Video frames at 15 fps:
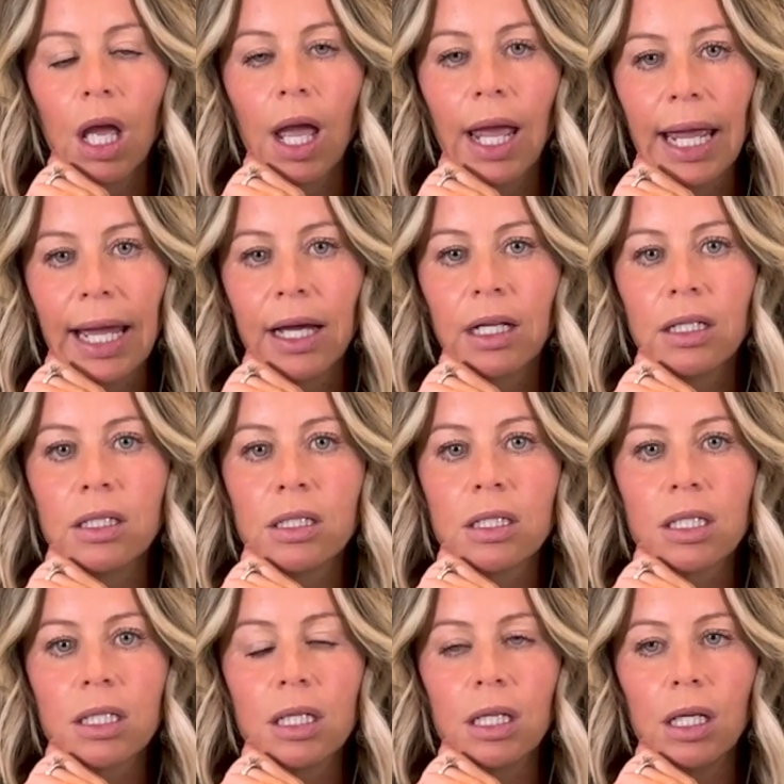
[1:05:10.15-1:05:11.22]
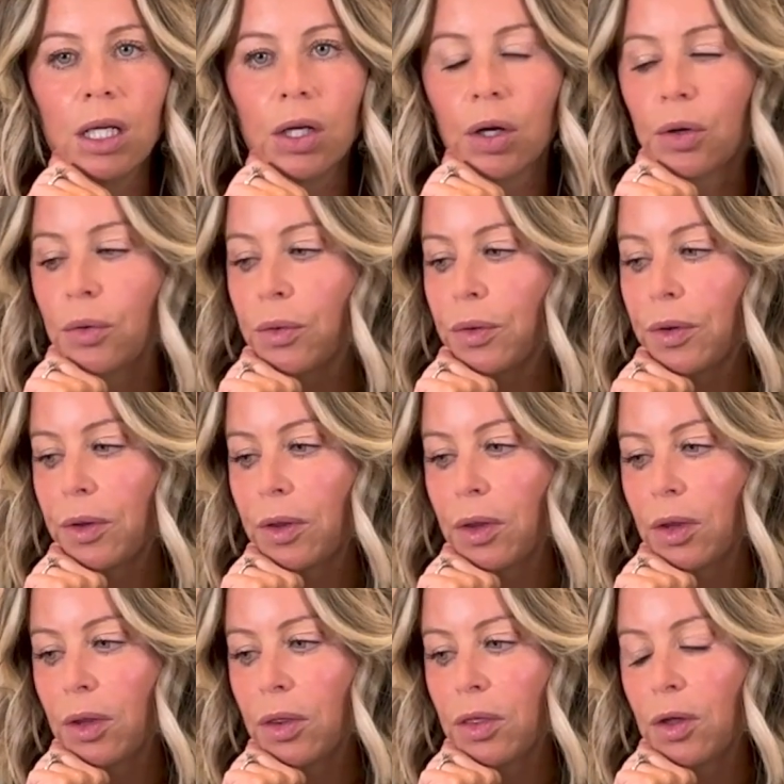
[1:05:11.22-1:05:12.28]
and
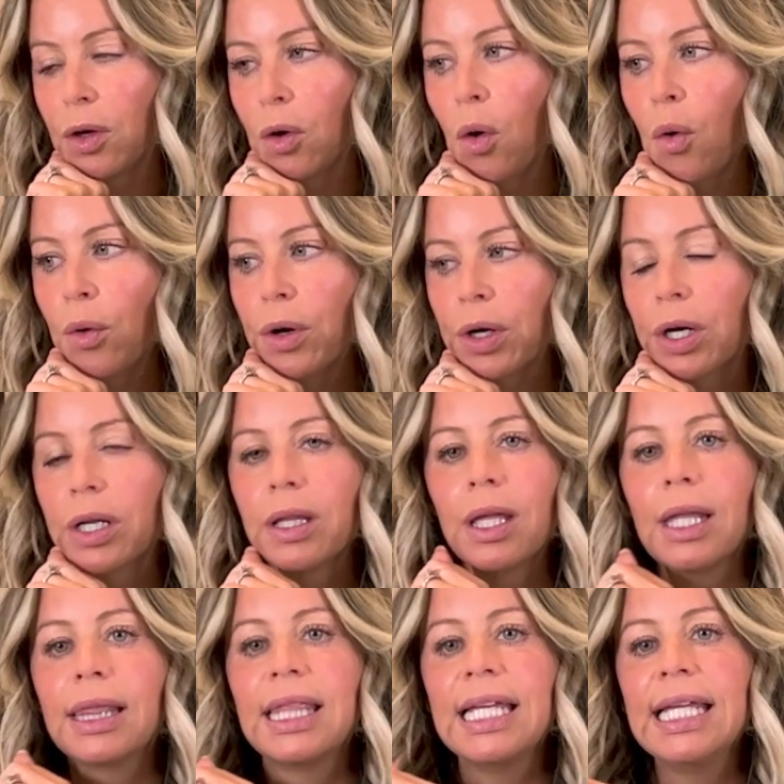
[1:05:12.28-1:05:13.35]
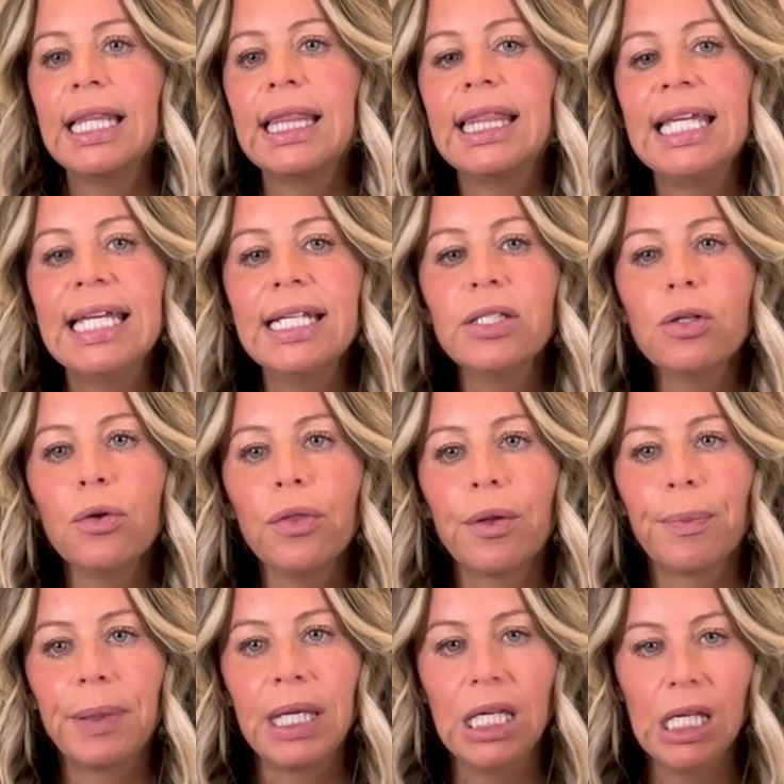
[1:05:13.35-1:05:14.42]
the owner, these are the
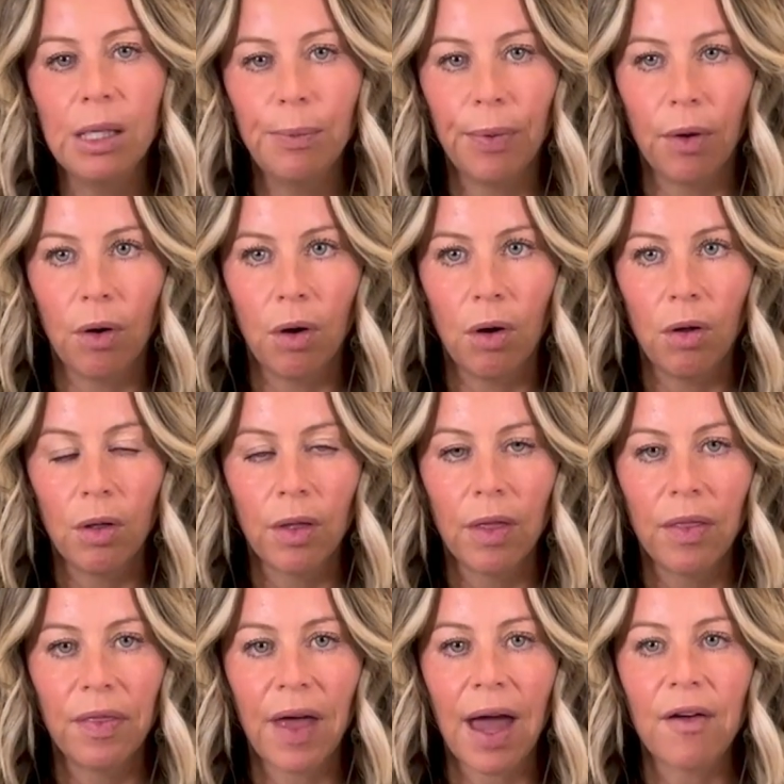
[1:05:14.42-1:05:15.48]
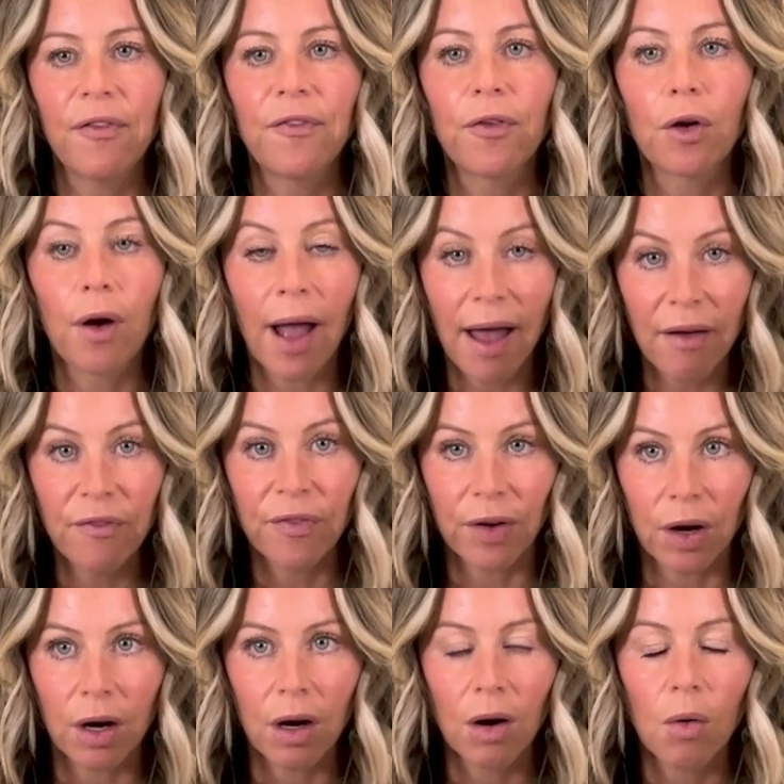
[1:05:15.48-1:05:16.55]
people that
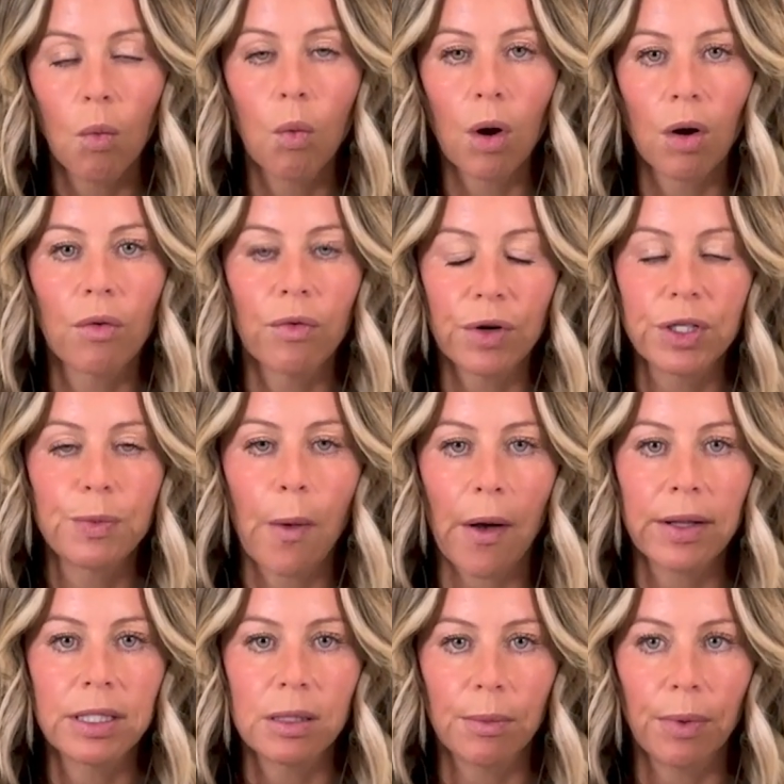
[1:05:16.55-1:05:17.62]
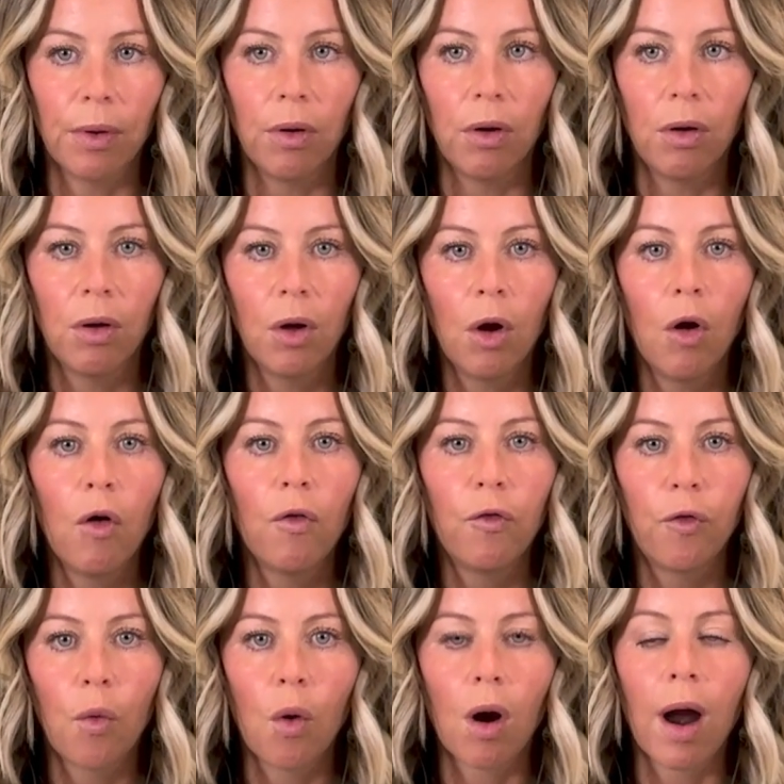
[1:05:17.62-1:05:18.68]
forever were responsible
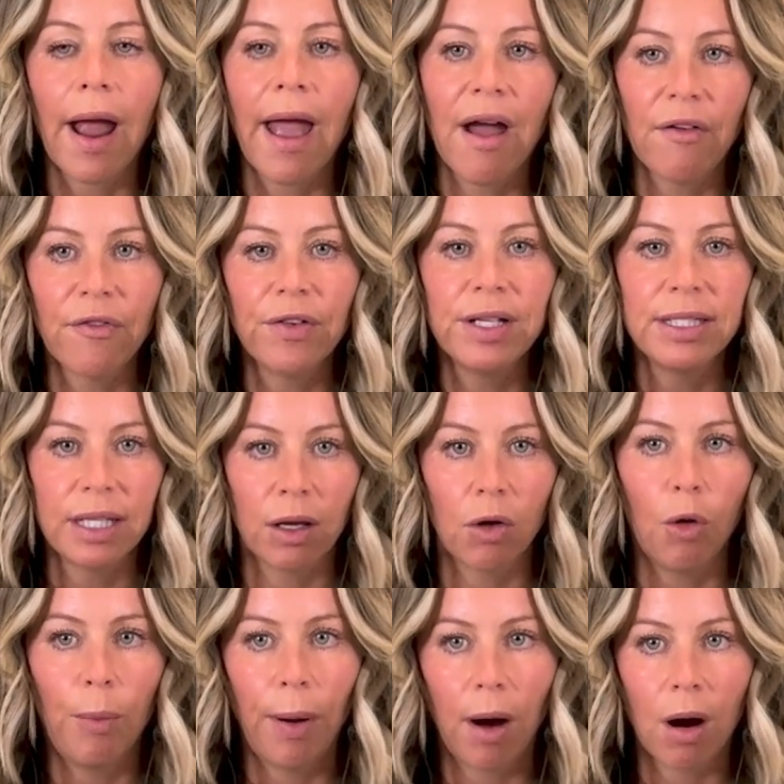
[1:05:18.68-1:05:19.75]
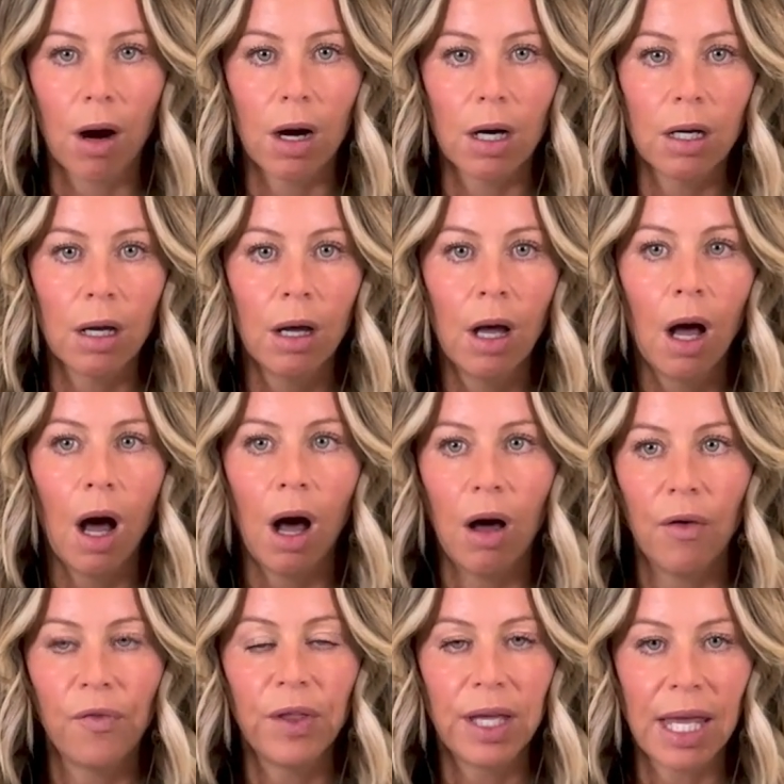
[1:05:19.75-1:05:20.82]
for every single part
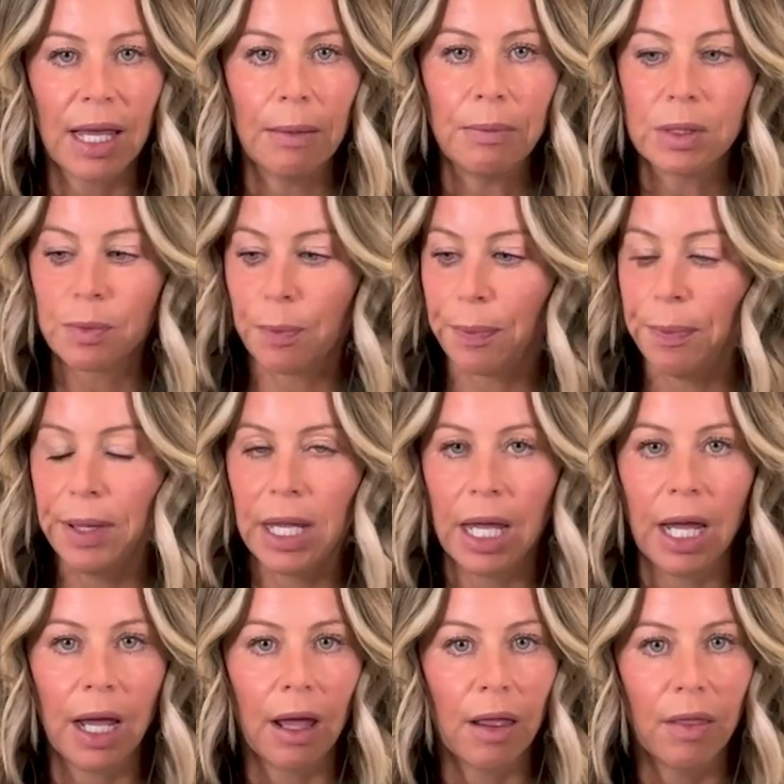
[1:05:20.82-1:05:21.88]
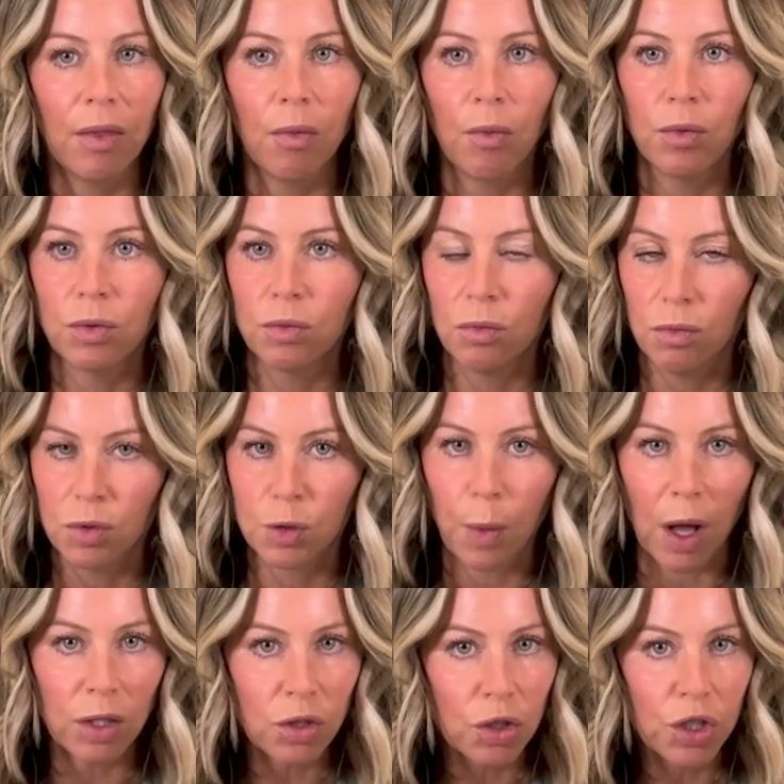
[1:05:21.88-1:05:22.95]
of the games, being
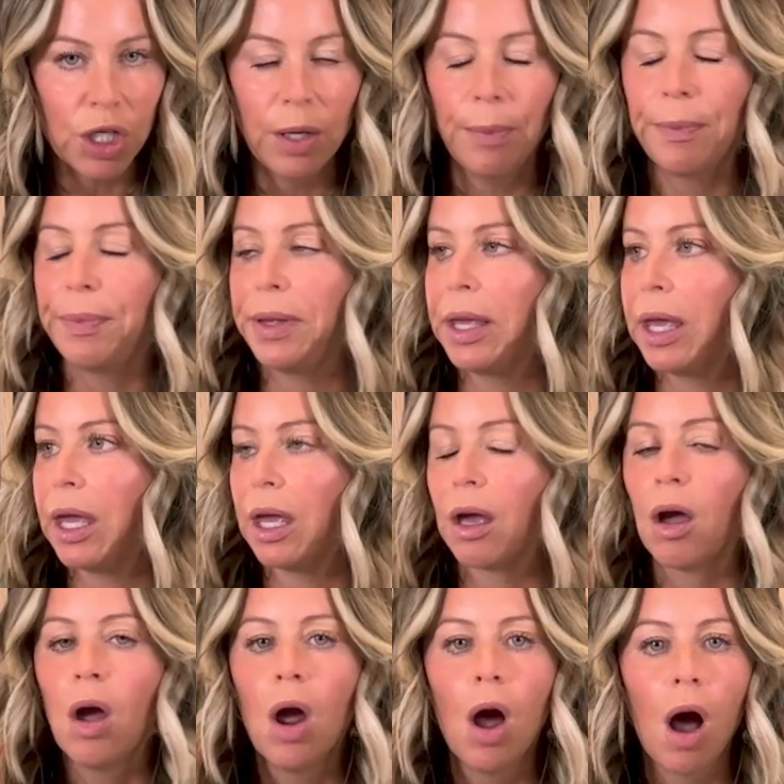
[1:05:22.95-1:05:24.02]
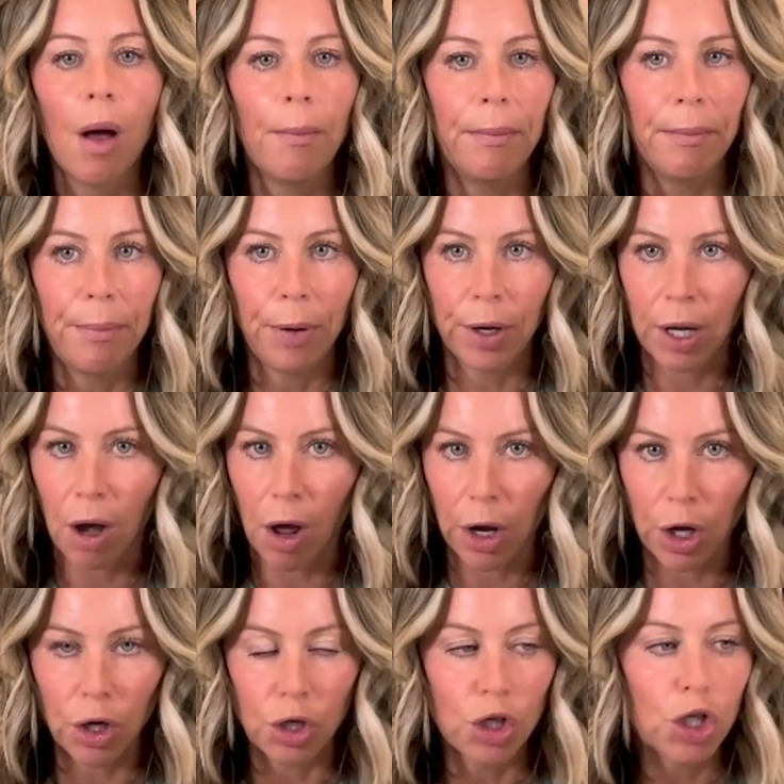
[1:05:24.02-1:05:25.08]
sponsorship, being putting on a
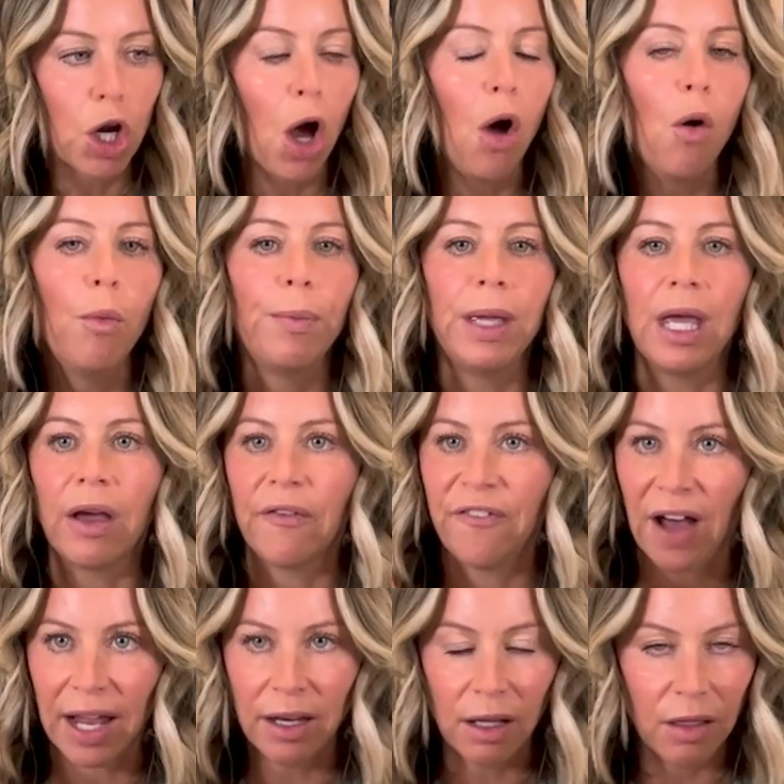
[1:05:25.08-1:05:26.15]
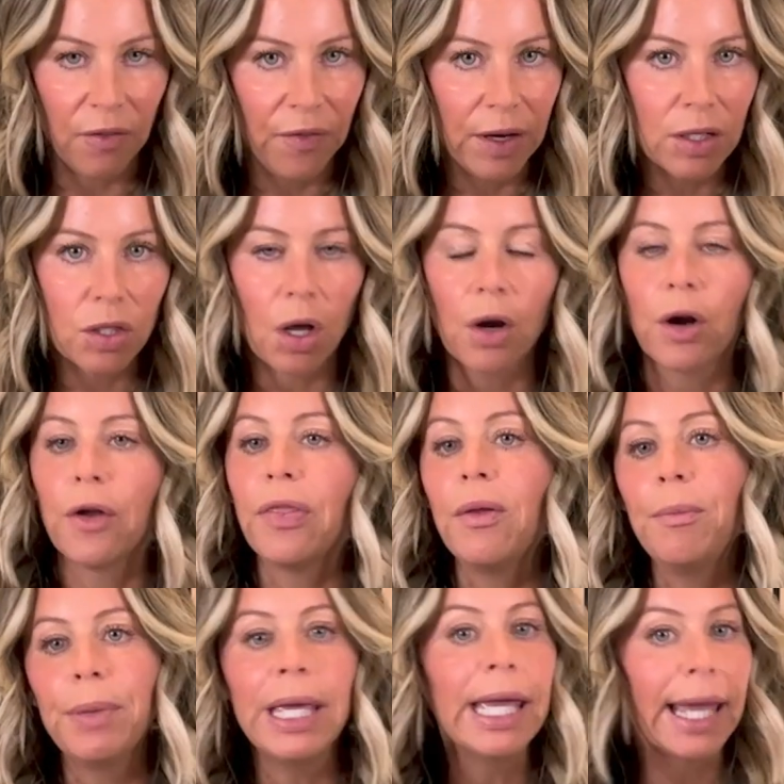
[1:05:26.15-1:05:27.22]
good show, being finding the fittest on earth,
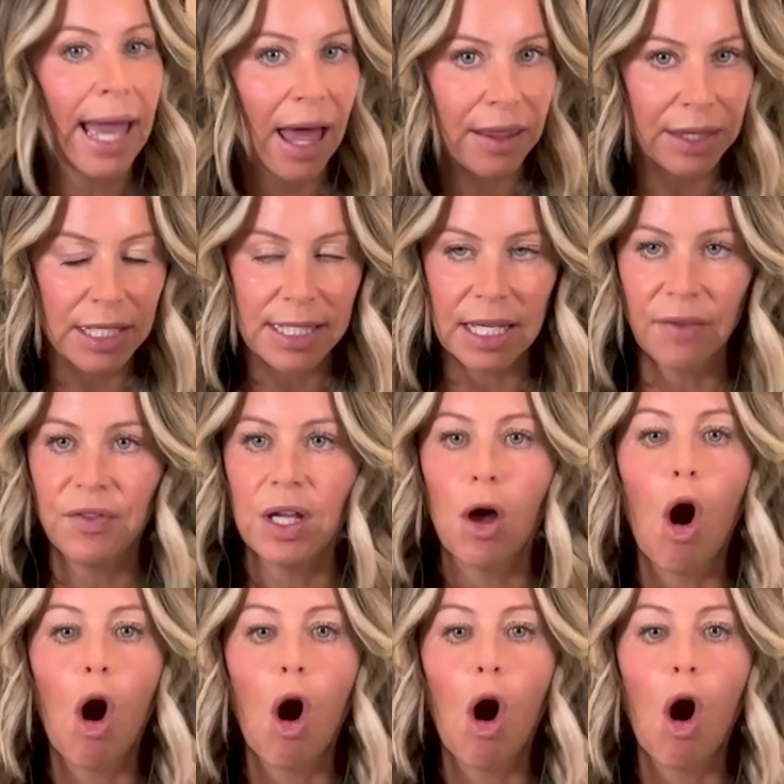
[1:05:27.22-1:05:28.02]
and being athlete safety.